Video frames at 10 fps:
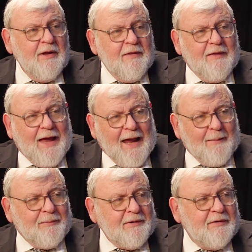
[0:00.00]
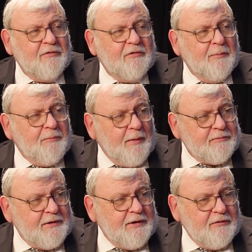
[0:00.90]
the happiness, the
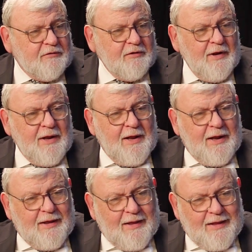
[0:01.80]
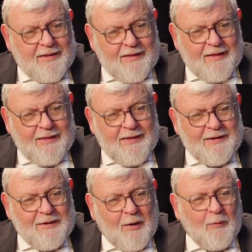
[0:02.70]
bubbliness.
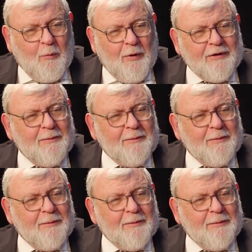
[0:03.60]
You know, one of the